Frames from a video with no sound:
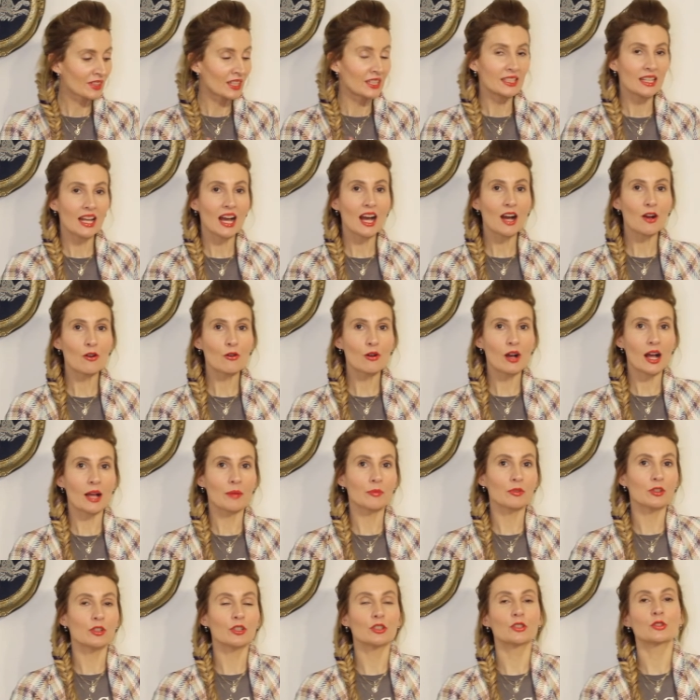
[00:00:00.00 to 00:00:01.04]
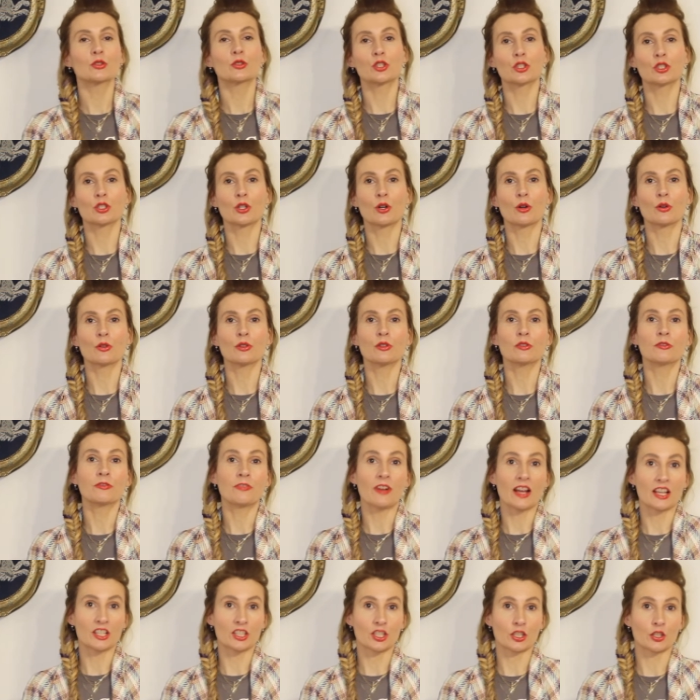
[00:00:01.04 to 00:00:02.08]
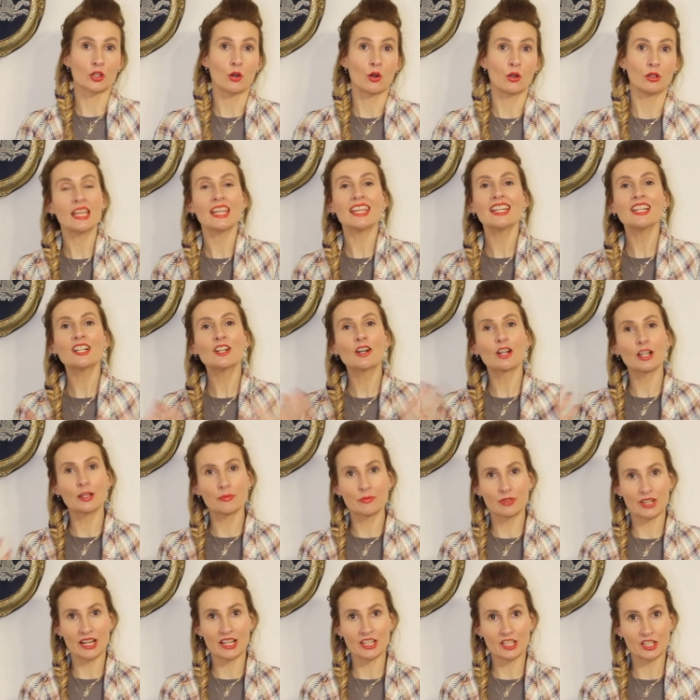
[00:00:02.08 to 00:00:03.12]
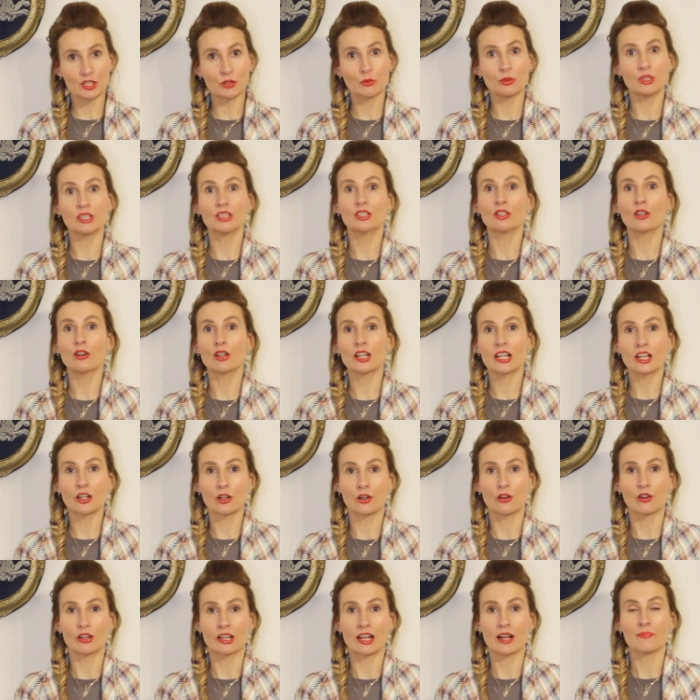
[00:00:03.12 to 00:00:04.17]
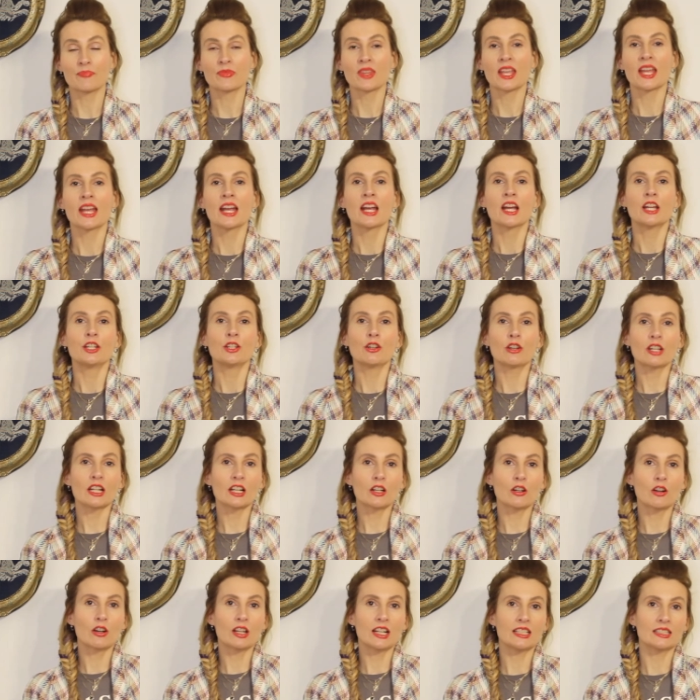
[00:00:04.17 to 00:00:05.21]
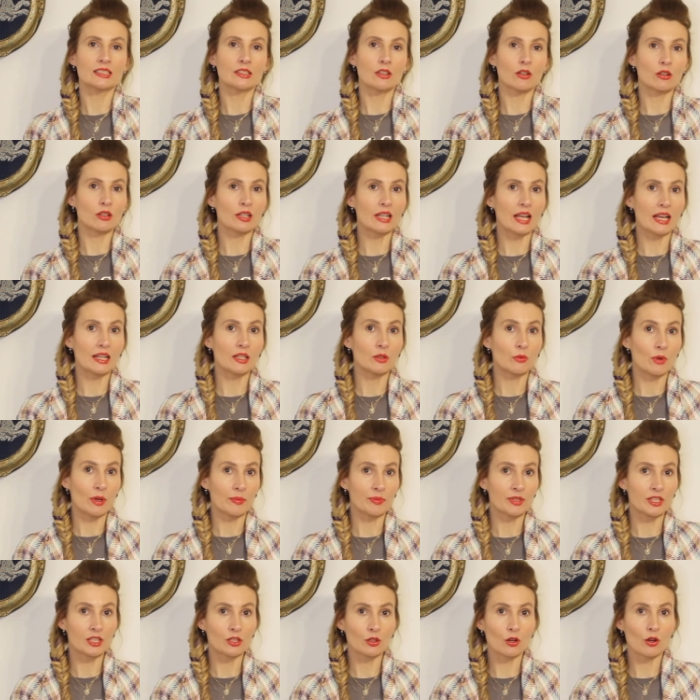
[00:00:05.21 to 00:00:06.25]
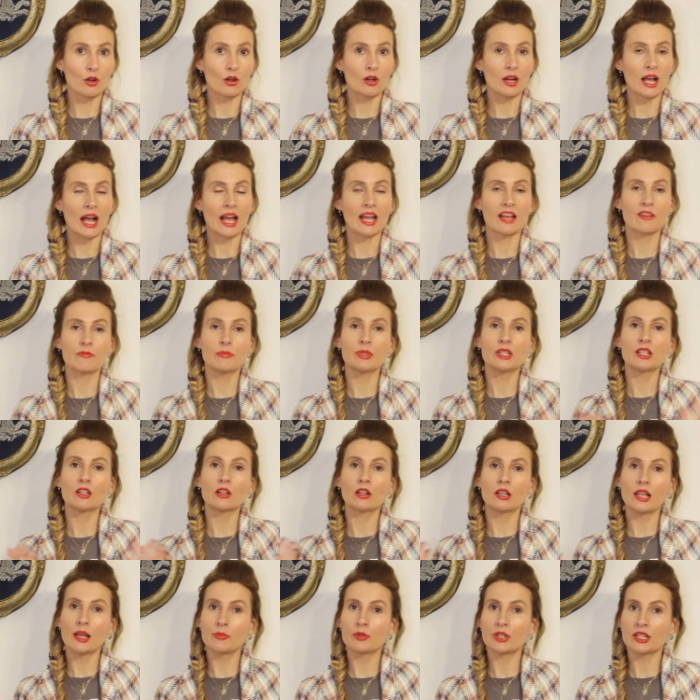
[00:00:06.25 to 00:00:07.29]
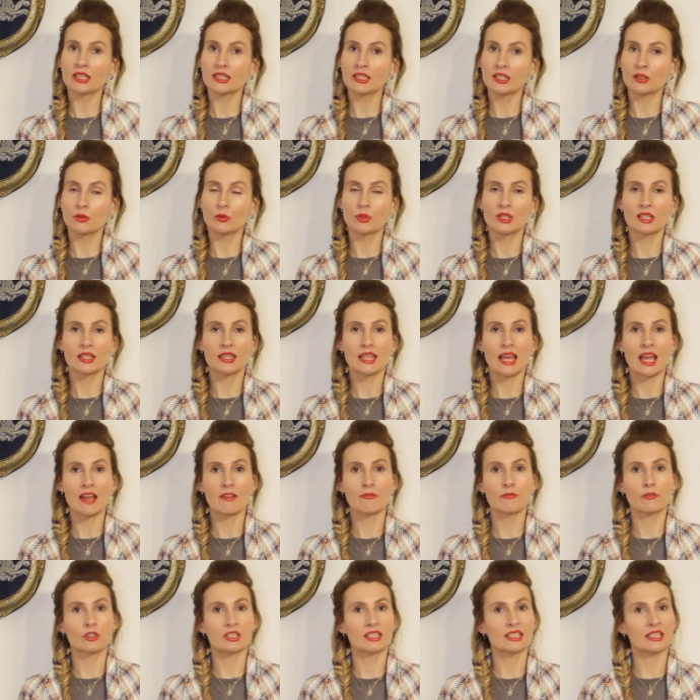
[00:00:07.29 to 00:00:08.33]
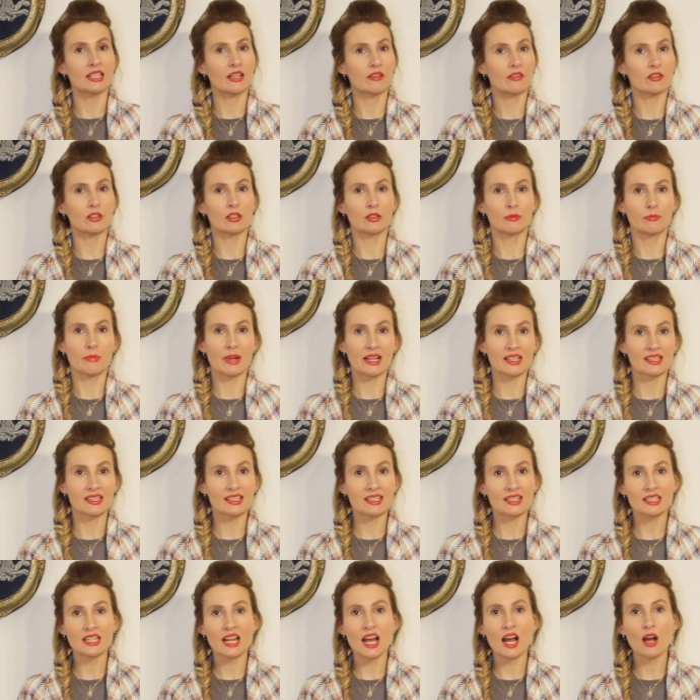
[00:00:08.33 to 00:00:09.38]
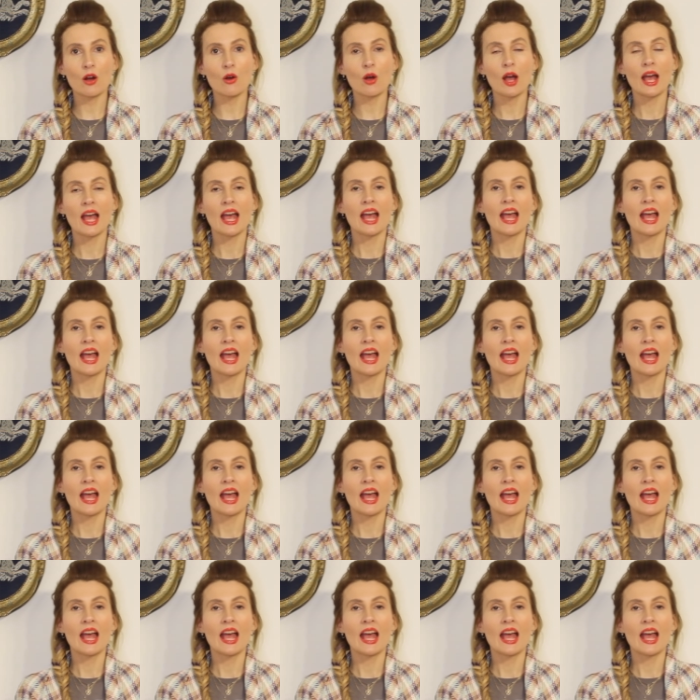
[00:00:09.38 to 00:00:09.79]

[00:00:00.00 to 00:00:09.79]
Now I'm going to show you fashion haul in collaboration with Noracora. Noracora is an online web store. I have been collaborating with them for several months now